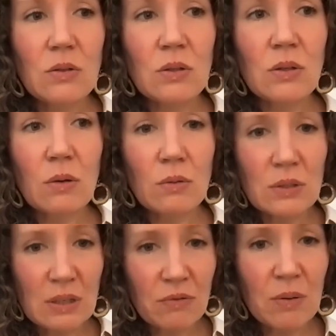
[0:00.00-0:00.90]
to
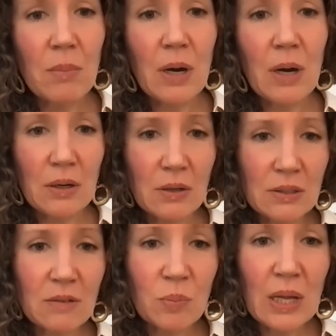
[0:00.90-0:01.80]
those different
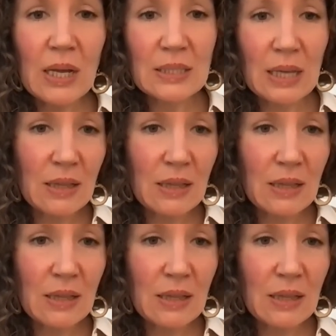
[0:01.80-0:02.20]
markers of place,